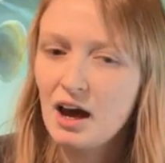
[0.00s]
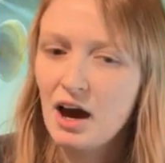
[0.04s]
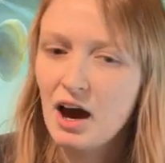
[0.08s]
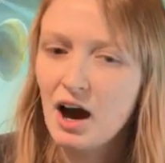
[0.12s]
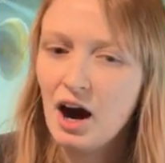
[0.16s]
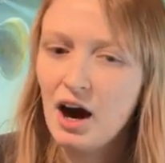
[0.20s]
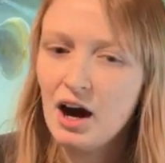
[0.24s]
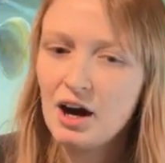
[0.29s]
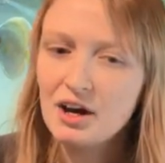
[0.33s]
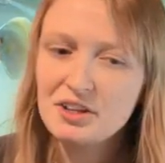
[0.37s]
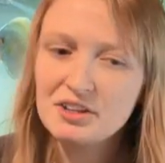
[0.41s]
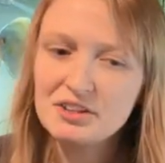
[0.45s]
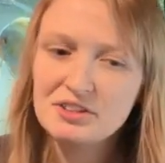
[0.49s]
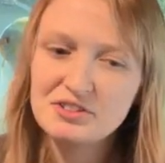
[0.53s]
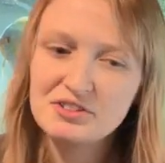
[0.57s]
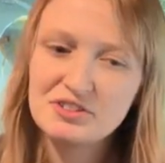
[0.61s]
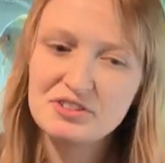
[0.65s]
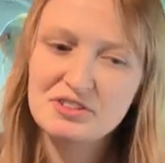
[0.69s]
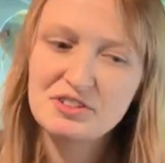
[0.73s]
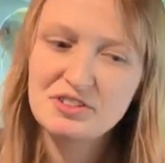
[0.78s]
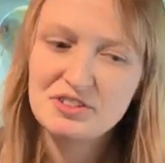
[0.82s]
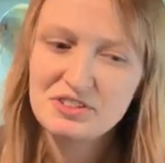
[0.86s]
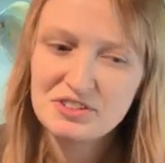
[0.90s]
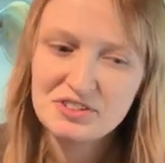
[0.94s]
I
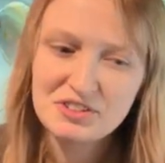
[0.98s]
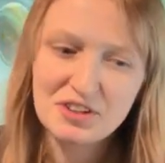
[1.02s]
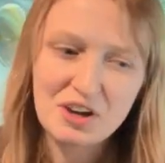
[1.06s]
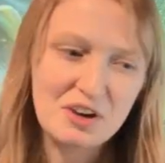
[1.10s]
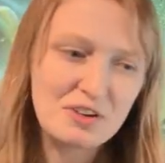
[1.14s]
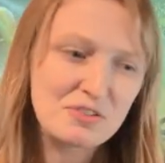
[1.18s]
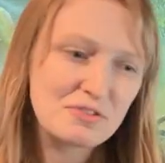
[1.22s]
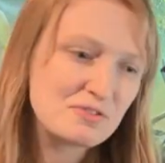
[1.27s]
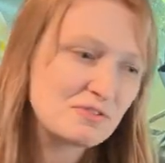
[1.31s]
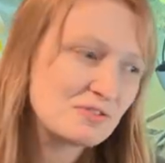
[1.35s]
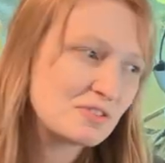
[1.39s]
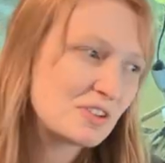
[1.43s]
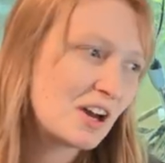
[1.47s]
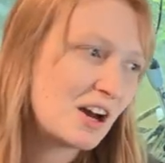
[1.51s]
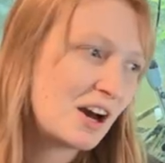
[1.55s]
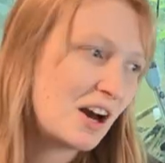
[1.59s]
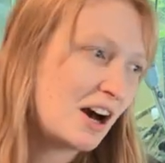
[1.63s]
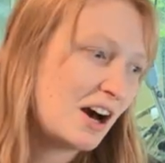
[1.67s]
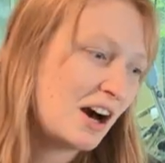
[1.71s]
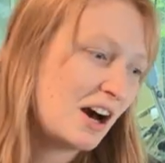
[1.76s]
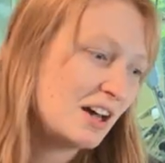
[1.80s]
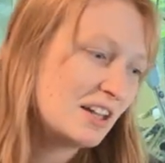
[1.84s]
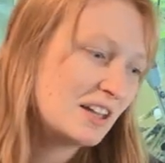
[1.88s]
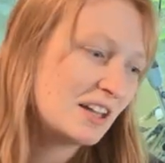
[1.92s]
don't,
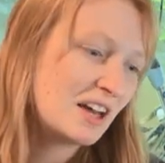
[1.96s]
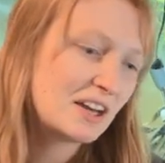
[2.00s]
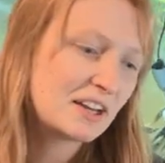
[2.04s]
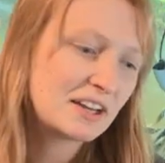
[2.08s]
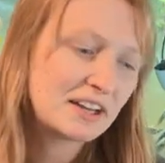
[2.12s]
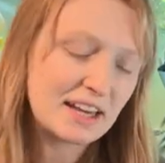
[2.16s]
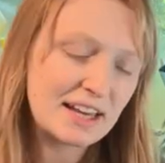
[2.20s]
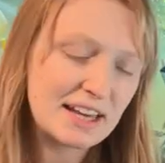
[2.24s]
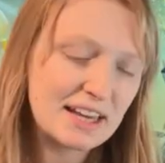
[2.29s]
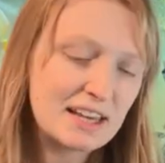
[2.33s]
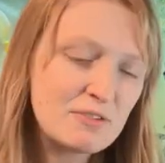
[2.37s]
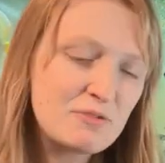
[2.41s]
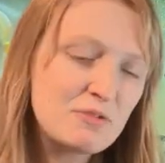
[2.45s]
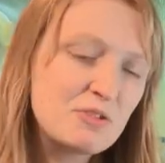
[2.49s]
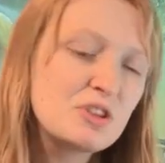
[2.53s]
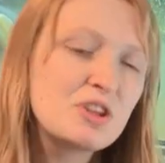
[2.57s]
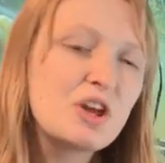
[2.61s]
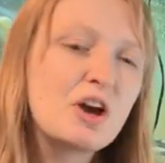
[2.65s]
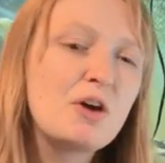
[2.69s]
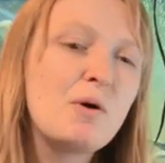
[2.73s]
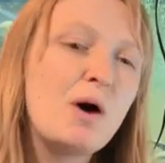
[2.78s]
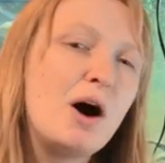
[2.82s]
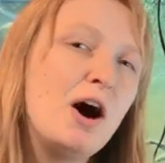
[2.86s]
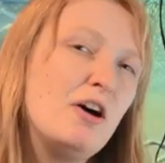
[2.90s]
like, even
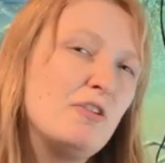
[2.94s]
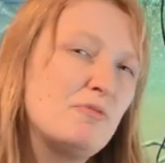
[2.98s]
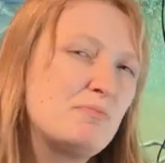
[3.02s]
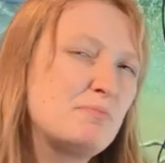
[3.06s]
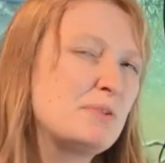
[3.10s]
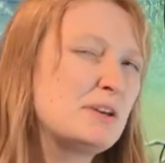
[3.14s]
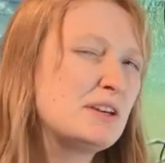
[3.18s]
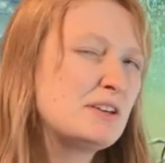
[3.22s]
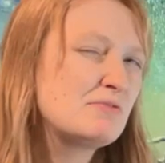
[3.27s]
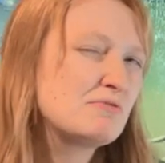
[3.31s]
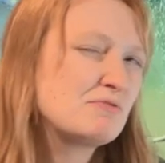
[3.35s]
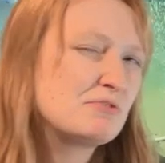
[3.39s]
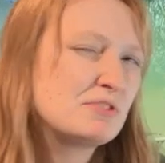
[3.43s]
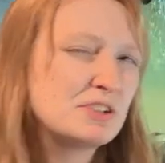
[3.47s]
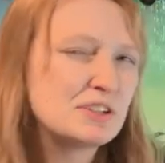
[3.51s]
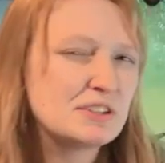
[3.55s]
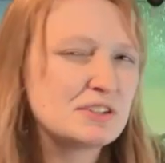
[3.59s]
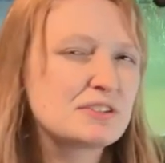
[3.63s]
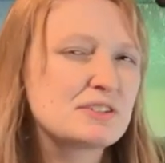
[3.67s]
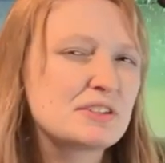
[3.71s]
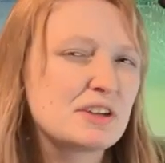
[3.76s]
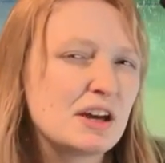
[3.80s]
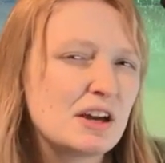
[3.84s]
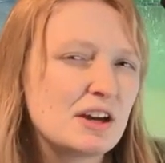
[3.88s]
though I've been
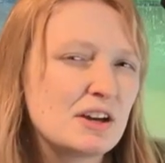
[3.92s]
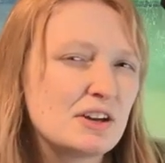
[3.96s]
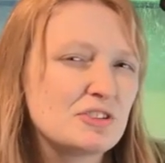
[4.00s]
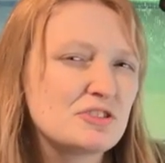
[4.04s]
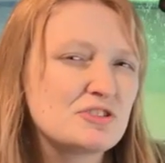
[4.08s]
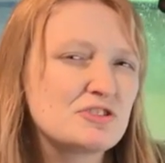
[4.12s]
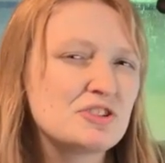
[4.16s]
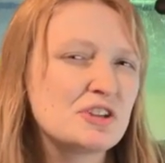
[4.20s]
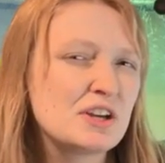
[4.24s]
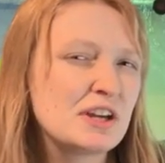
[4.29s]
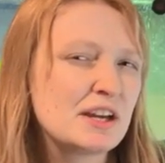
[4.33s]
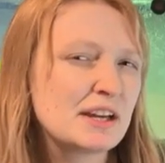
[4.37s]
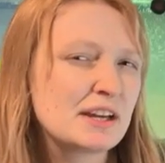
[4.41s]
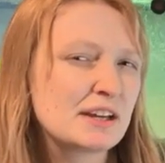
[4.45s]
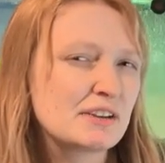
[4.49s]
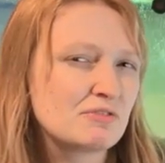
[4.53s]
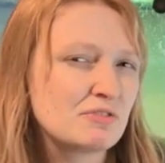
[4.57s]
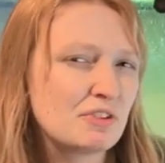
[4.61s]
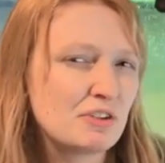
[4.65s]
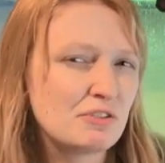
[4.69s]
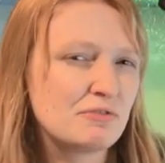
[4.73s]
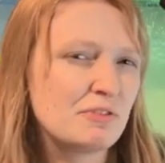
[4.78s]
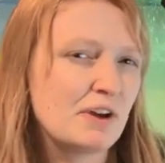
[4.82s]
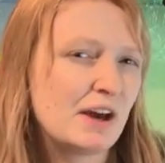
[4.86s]
researching
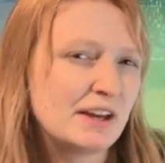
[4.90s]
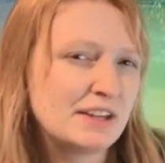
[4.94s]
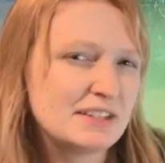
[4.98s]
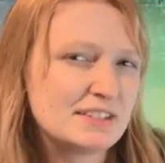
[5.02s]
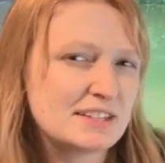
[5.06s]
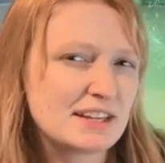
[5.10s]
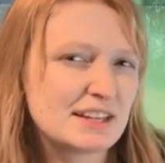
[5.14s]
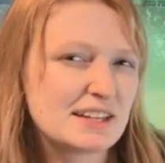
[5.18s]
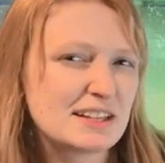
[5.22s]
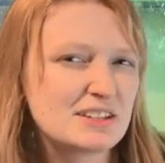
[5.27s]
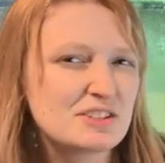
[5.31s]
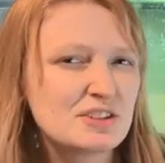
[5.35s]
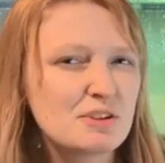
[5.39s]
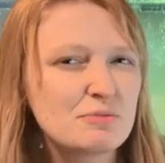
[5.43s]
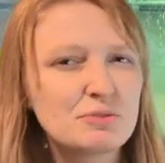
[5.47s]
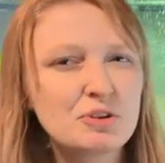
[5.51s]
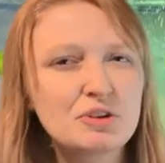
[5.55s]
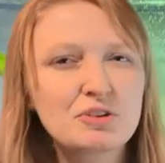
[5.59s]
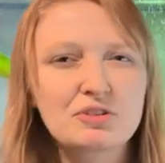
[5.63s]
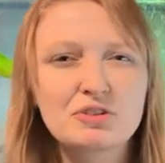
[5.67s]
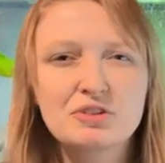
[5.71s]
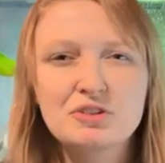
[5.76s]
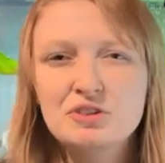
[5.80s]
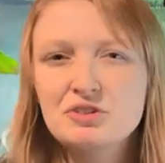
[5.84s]
with basic, because I'm
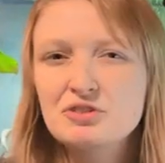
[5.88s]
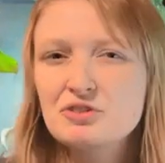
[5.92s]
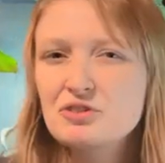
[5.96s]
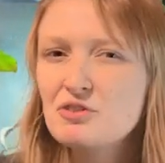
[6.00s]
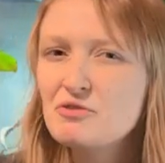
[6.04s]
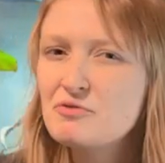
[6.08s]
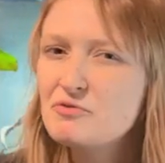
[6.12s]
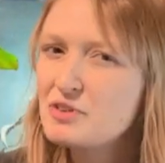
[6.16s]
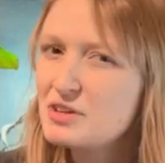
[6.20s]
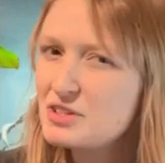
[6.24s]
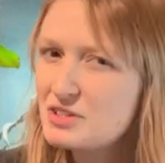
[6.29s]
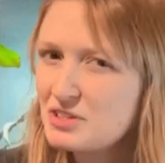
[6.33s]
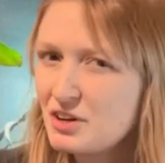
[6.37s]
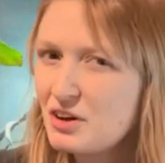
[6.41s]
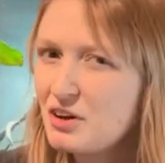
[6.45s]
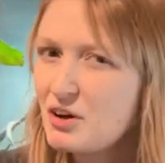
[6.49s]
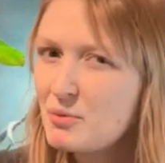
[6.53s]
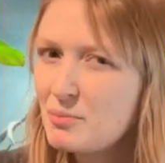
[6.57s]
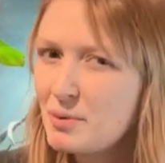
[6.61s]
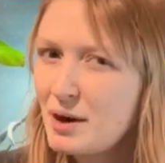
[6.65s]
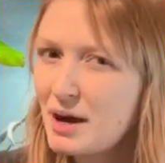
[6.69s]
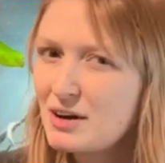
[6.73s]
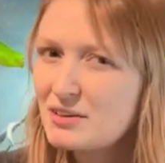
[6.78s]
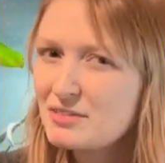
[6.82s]
not going to do a video
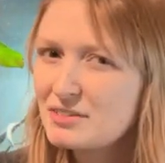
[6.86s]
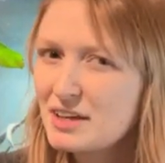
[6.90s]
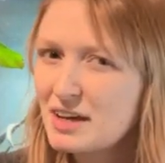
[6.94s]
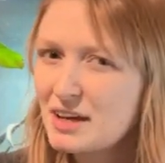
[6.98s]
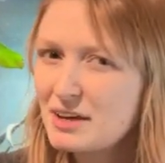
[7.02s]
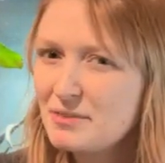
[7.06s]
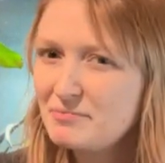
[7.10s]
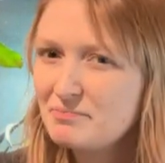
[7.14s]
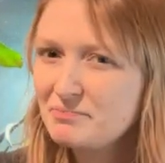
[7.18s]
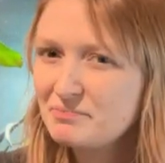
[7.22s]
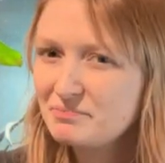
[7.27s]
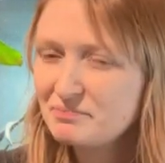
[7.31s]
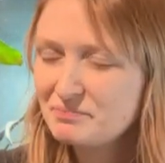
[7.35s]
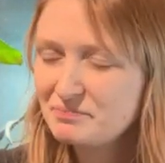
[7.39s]
about them,